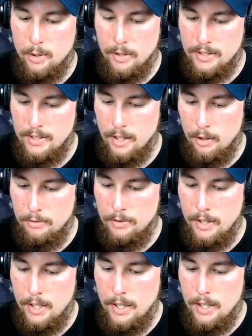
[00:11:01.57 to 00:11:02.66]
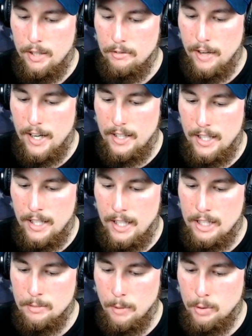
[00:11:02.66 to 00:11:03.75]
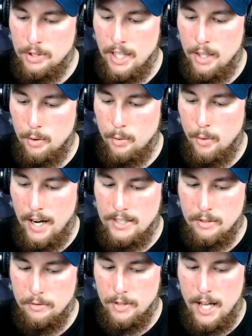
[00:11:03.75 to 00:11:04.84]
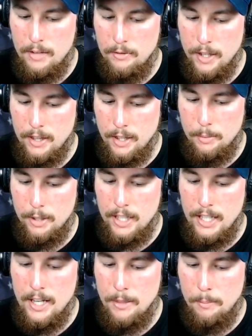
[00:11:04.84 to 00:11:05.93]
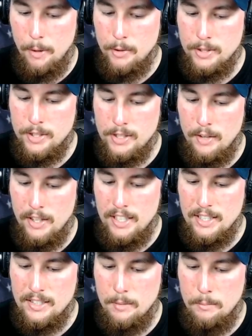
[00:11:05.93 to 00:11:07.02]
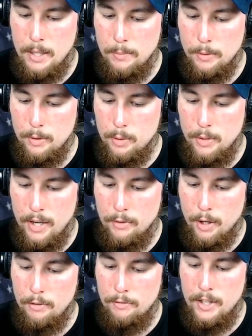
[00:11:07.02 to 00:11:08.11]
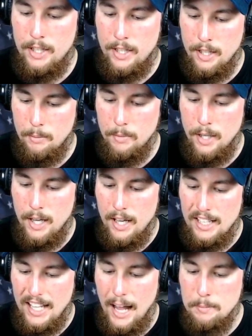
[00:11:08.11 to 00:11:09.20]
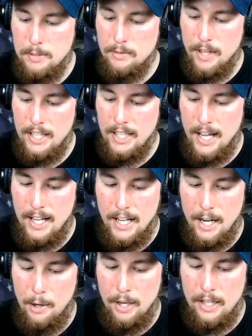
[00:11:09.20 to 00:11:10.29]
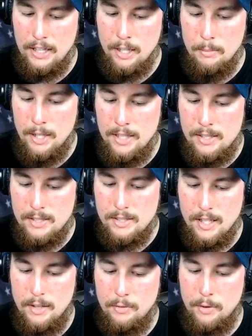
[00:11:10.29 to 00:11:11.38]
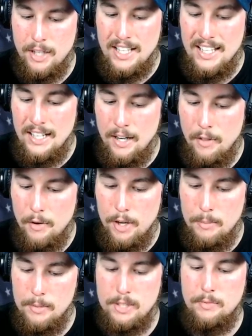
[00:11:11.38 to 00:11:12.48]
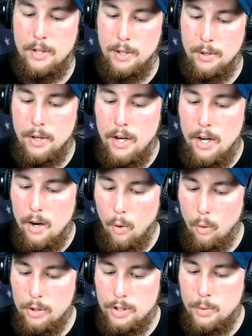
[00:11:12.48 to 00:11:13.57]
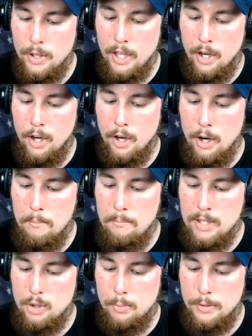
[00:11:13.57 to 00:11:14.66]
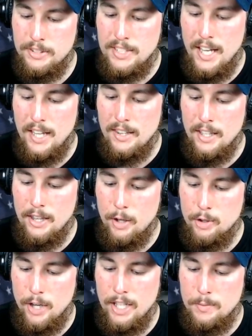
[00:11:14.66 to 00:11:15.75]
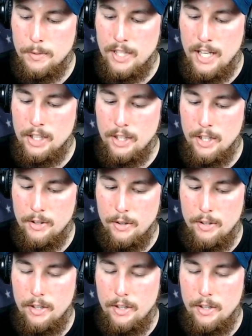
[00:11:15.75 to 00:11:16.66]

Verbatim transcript: itself, violating its most sacred rights of life and liberty in the persons of a distant people who never offended him captivating and carrying them into slavery in another hemisphere, or to incur miserable death in their transportation hither.